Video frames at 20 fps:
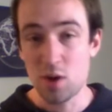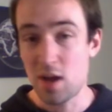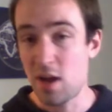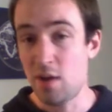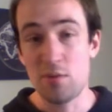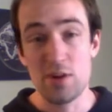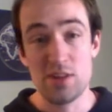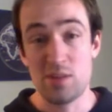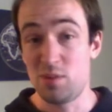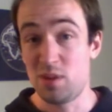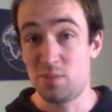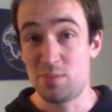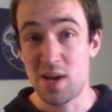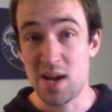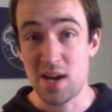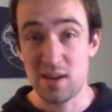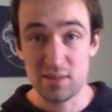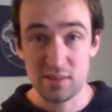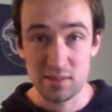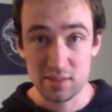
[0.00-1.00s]
everything with
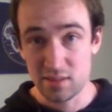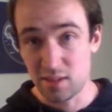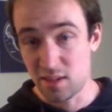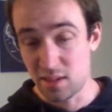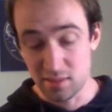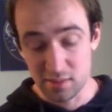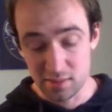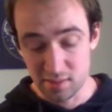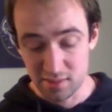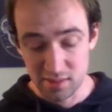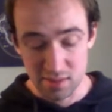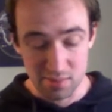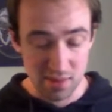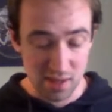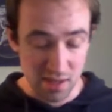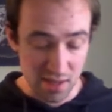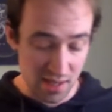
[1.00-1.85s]
bats is something